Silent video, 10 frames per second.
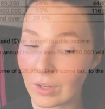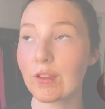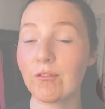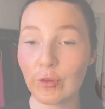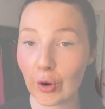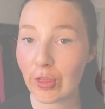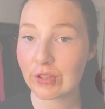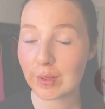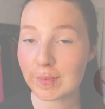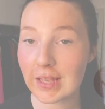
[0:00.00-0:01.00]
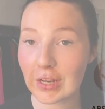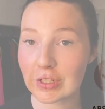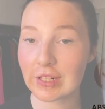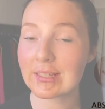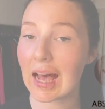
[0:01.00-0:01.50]
The fourth
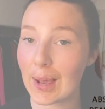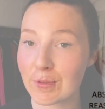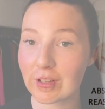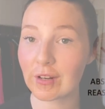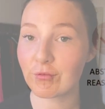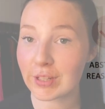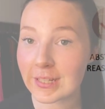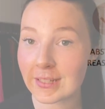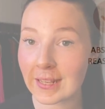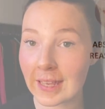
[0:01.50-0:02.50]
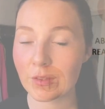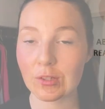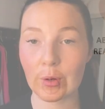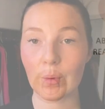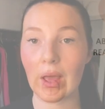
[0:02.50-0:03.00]
subsection is abstract reasoning.
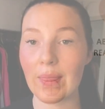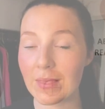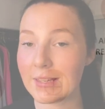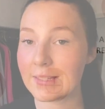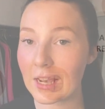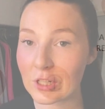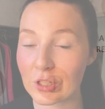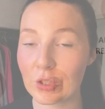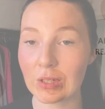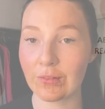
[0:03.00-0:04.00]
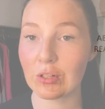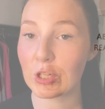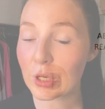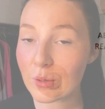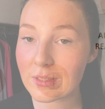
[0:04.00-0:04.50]
So in this section, you're given
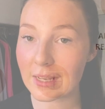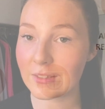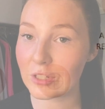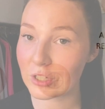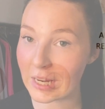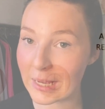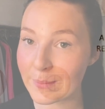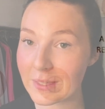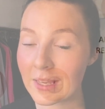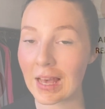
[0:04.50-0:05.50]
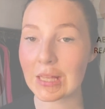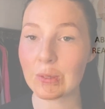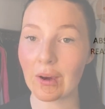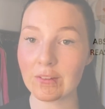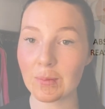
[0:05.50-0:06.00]
two sets of shapes and you
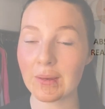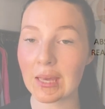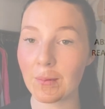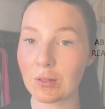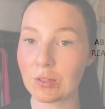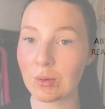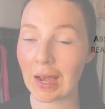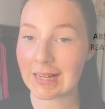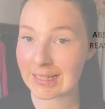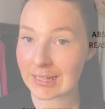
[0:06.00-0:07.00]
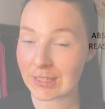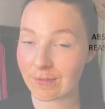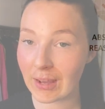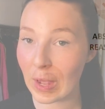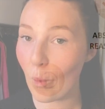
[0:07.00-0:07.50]
have to be able to
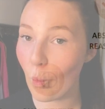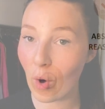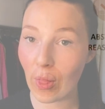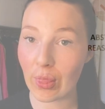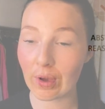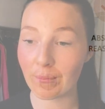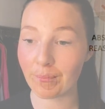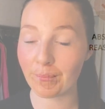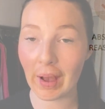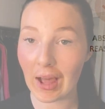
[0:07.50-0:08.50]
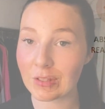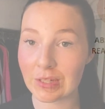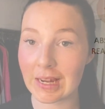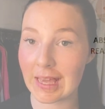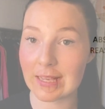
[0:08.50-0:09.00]
identify what the
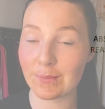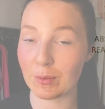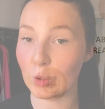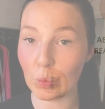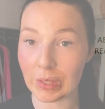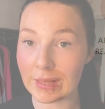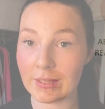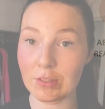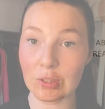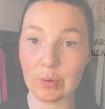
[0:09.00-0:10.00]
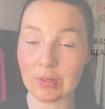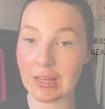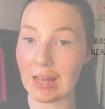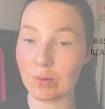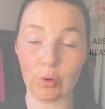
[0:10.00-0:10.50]
pattern is between these two
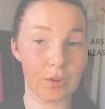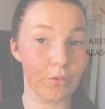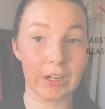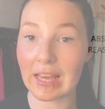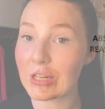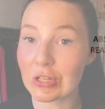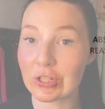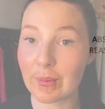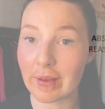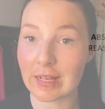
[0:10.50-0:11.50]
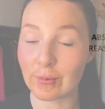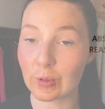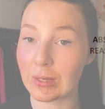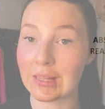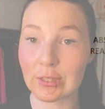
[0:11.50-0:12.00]
sets, what the relationship is
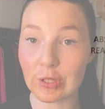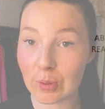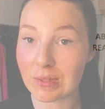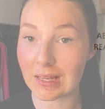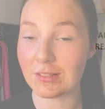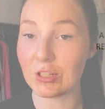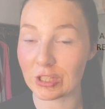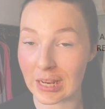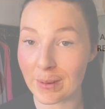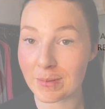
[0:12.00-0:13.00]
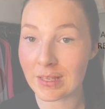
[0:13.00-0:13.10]
between these two sets of shapes.